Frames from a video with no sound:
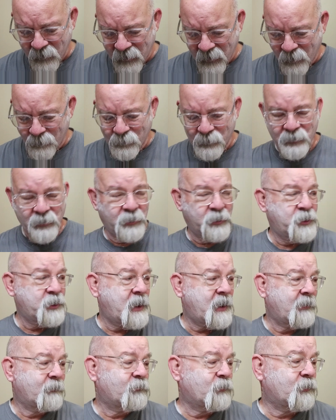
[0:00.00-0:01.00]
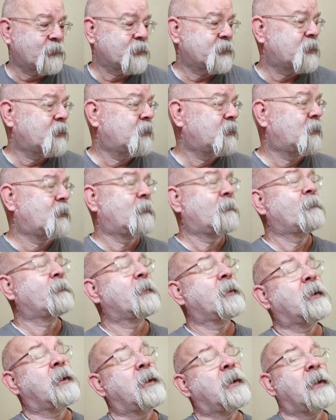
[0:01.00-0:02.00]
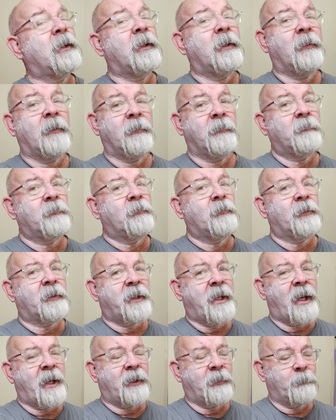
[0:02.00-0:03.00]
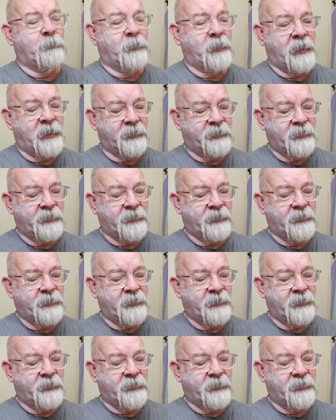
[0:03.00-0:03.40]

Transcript: it comes to shavers, look at them.